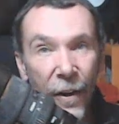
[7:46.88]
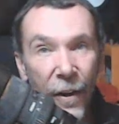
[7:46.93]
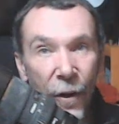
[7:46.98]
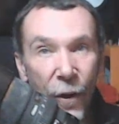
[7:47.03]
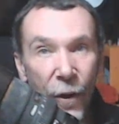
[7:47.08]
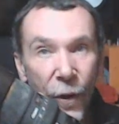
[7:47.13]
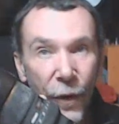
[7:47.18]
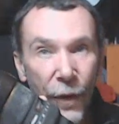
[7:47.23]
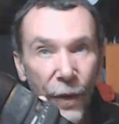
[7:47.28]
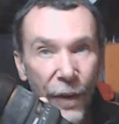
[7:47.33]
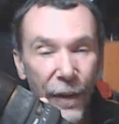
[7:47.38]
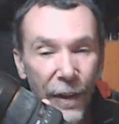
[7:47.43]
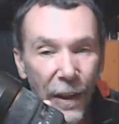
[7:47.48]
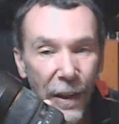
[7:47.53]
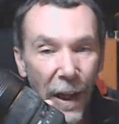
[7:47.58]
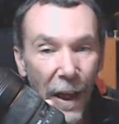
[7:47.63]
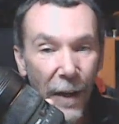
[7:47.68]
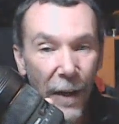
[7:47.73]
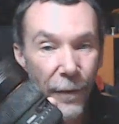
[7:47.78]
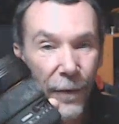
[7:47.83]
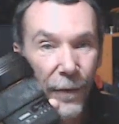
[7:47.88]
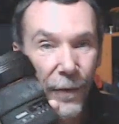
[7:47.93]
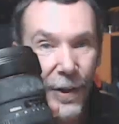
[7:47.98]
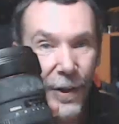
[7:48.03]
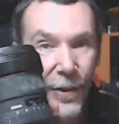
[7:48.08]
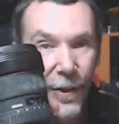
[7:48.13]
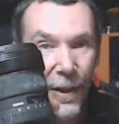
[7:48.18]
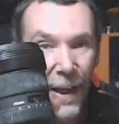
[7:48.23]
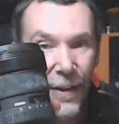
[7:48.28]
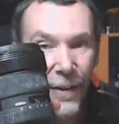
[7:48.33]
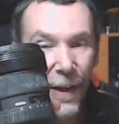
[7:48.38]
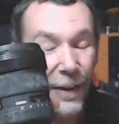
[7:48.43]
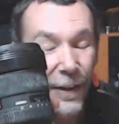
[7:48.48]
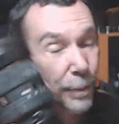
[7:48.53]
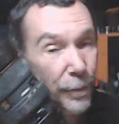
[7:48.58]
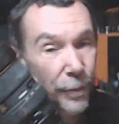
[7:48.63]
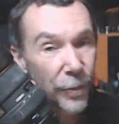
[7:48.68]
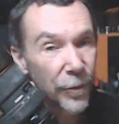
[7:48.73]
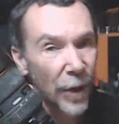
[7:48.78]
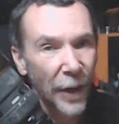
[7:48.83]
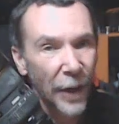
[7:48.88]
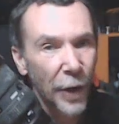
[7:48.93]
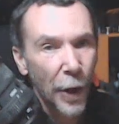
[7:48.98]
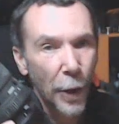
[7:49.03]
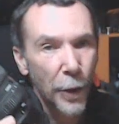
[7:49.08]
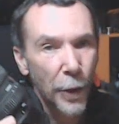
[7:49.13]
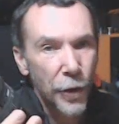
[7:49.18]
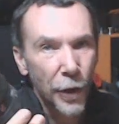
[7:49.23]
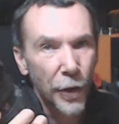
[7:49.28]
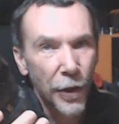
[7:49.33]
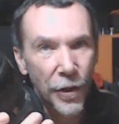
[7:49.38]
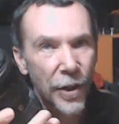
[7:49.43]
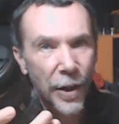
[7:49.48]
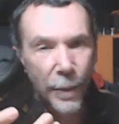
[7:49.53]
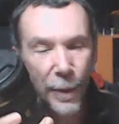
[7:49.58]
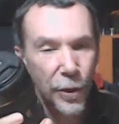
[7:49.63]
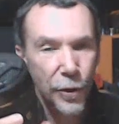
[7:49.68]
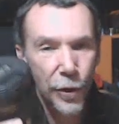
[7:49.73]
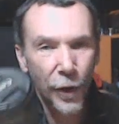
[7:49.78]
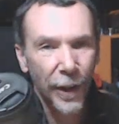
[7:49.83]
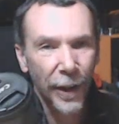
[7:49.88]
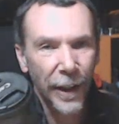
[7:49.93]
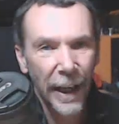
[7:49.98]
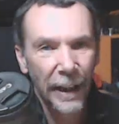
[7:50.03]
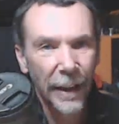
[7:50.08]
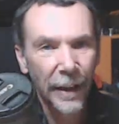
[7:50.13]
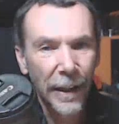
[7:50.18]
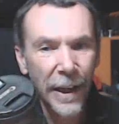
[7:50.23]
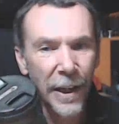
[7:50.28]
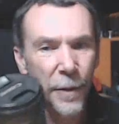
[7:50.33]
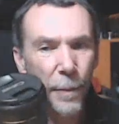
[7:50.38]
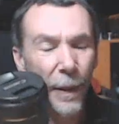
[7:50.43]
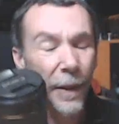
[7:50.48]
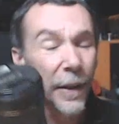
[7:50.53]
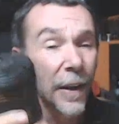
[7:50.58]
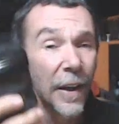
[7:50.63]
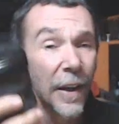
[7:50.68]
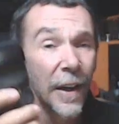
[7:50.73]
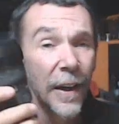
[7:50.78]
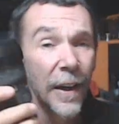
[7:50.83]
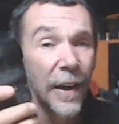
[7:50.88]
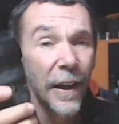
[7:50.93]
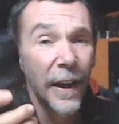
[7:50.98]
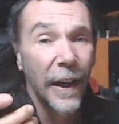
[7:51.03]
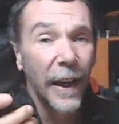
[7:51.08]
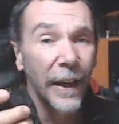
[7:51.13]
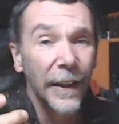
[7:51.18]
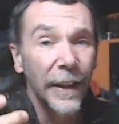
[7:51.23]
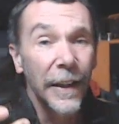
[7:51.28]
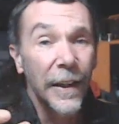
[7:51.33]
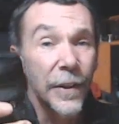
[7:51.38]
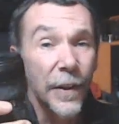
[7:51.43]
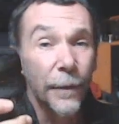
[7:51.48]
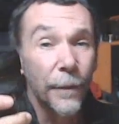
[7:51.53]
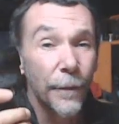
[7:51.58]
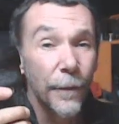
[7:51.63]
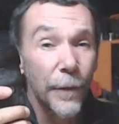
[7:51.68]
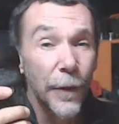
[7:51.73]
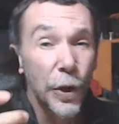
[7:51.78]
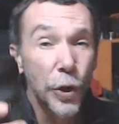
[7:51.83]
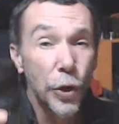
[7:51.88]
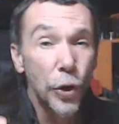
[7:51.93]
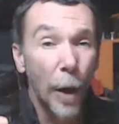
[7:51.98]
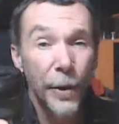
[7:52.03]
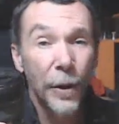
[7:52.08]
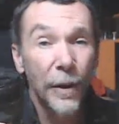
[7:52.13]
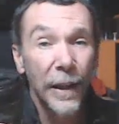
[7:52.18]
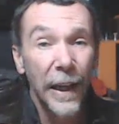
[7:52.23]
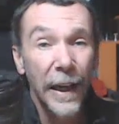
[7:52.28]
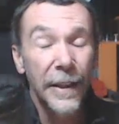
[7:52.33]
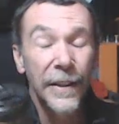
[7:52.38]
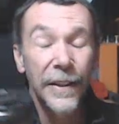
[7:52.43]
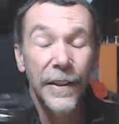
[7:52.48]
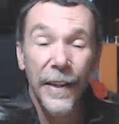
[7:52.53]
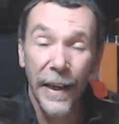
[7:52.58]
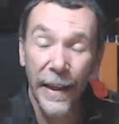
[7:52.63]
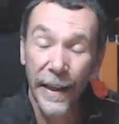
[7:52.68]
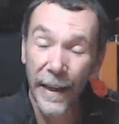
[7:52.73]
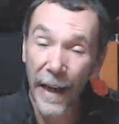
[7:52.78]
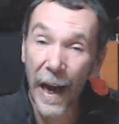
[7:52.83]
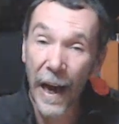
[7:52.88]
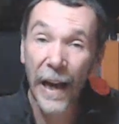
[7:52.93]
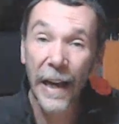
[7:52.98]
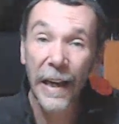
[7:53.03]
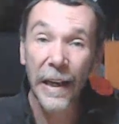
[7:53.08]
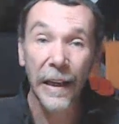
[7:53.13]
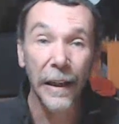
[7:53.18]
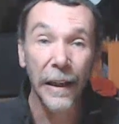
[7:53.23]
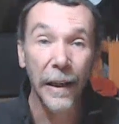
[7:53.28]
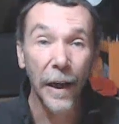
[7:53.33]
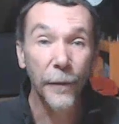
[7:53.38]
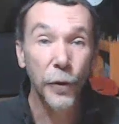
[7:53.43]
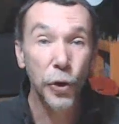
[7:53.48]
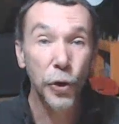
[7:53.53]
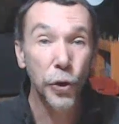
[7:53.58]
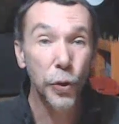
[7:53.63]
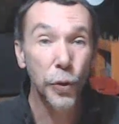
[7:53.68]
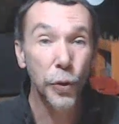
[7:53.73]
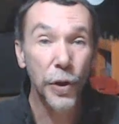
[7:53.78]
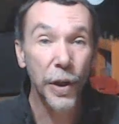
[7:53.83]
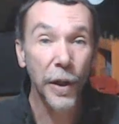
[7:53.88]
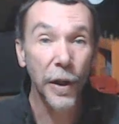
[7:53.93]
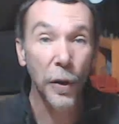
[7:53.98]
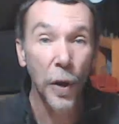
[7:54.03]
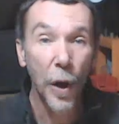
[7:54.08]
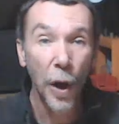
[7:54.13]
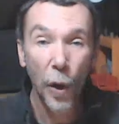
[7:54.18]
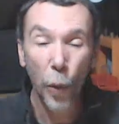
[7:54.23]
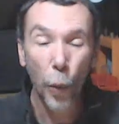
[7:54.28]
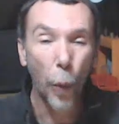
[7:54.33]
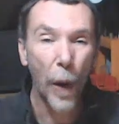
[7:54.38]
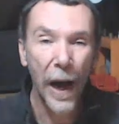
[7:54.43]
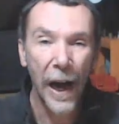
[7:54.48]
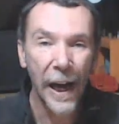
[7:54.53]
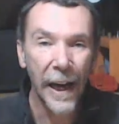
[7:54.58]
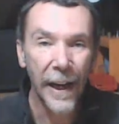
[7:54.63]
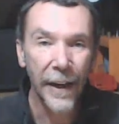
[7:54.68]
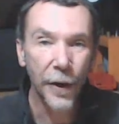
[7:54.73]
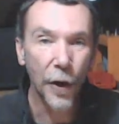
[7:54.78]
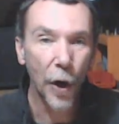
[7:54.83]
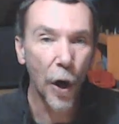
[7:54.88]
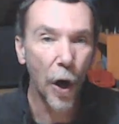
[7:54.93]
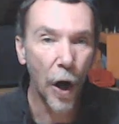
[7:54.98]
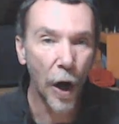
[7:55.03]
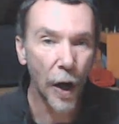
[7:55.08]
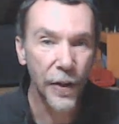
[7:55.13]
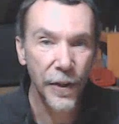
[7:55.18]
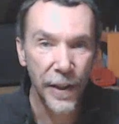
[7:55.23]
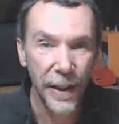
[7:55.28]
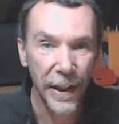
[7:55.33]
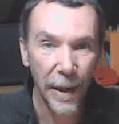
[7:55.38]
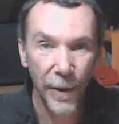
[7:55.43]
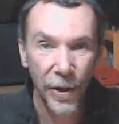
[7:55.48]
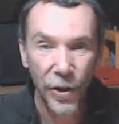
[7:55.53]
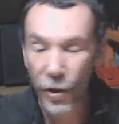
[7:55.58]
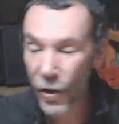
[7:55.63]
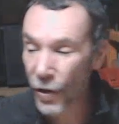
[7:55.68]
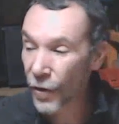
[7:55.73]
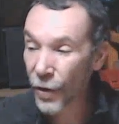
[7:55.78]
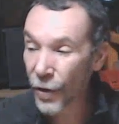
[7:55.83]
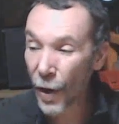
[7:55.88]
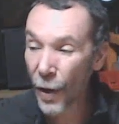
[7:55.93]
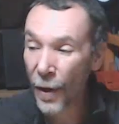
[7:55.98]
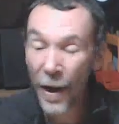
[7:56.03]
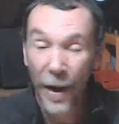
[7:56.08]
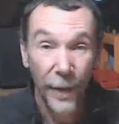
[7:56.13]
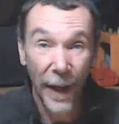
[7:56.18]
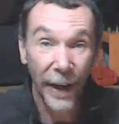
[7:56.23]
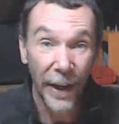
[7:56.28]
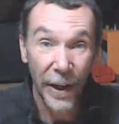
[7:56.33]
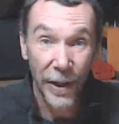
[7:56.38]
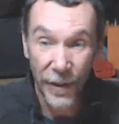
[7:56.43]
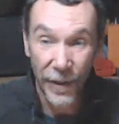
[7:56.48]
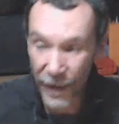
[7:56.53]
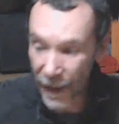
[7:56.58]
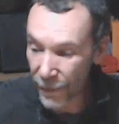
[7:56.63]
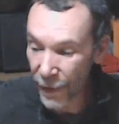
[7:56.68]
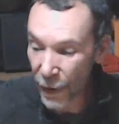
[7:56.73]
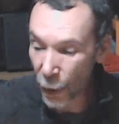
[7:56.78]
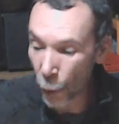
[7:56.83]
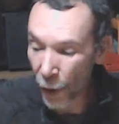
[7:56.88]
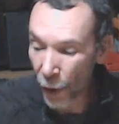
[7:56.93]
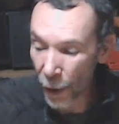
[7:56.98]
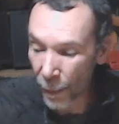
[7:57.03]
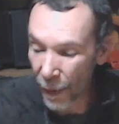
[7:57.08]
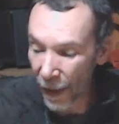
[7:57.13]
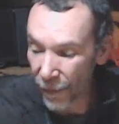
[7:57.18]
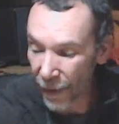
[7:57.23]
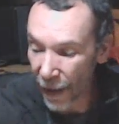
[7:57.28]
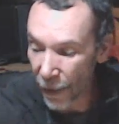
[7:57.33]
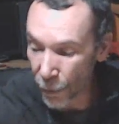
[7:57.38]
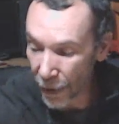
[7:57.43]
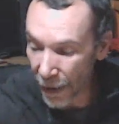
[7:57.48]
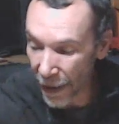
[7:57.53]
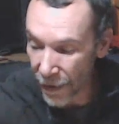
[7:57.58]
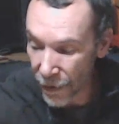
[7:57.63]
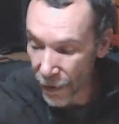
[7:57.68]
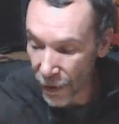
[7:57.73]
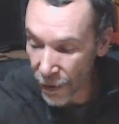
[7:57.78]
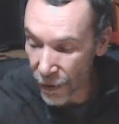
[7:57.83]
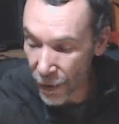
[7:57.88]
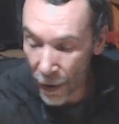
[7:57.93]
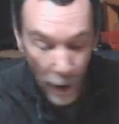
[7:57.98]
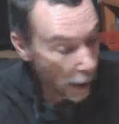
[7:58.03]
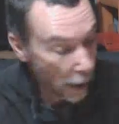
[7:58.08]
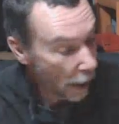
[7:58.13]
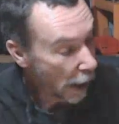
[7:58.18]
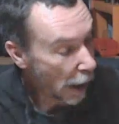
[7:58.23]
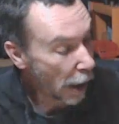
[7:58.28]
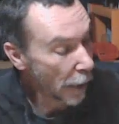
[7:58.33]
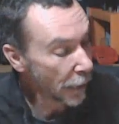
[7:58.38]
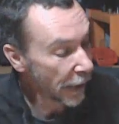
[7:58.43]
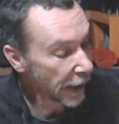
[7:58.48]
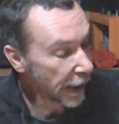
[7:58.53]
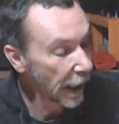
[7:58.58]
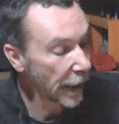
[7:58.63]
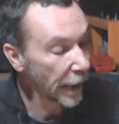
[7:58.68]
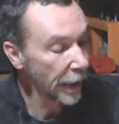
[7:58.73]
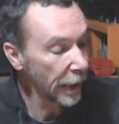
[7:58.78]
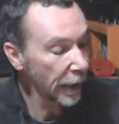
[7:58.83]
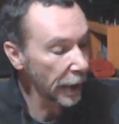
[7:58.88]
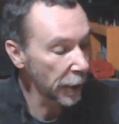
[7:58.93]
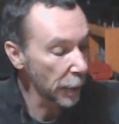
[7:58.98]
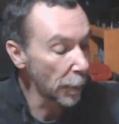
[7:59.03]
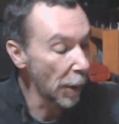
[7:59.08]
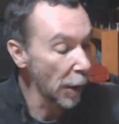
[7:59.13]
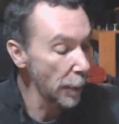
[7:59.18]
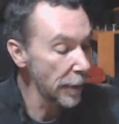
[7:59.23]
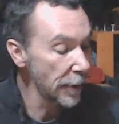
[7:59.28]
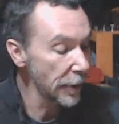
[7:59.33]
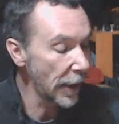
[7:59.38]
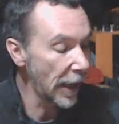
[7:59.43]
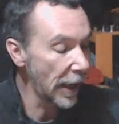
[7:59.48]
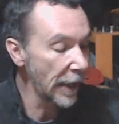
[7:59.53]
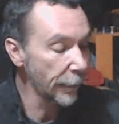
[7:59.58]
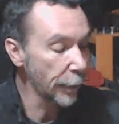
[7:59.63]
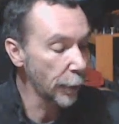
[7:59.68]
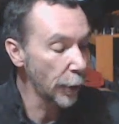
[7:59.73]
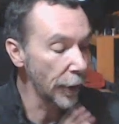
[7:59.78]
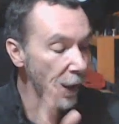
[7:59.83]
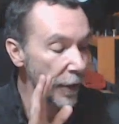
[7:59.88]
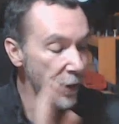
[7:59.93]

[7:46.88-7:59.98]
love this lens. I know it's only a Sigma, it's not a Canon lens, but it is a phenomenal lens, and I love shooting wide arty images. So that is definitely one of my favorite lenses. On the Canon at the moment, I've got a